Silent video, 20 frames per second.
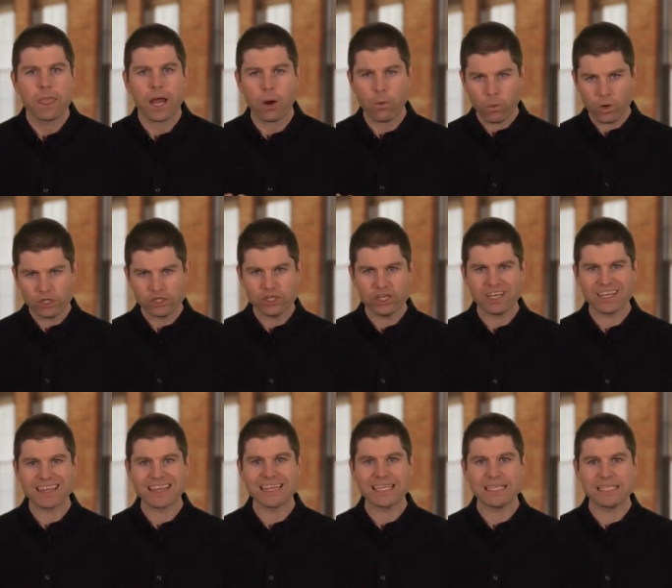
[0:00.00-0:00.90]
I want you
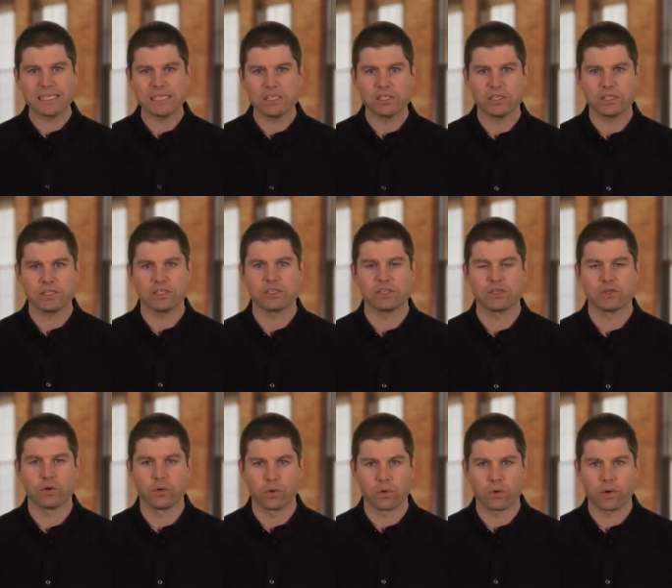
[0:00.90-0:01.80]
to listen to the
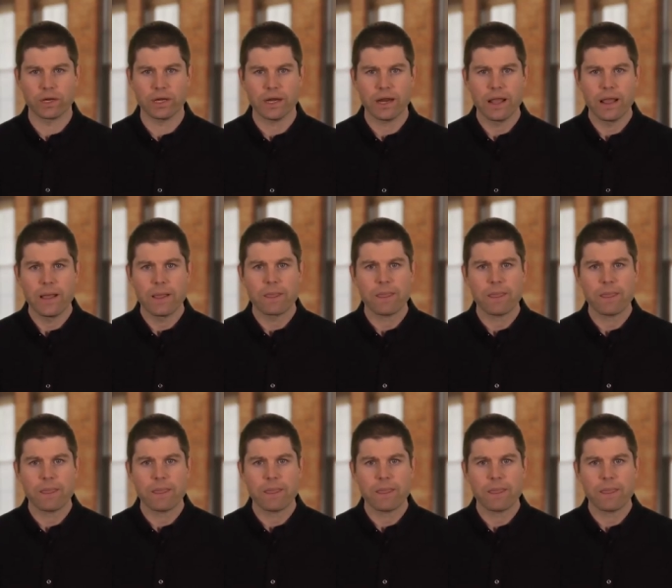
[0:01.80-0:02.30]
story